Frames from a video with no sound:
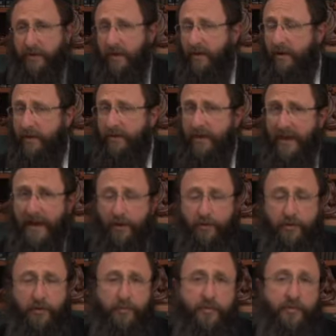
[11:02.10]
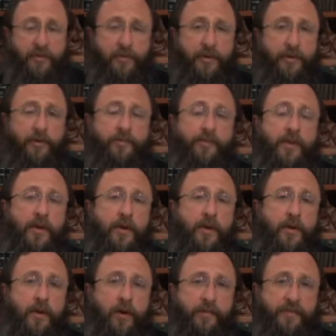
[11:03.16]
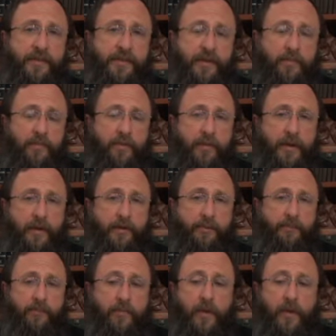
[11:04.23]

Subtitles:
not on the outer perimeter of the Temple Mount.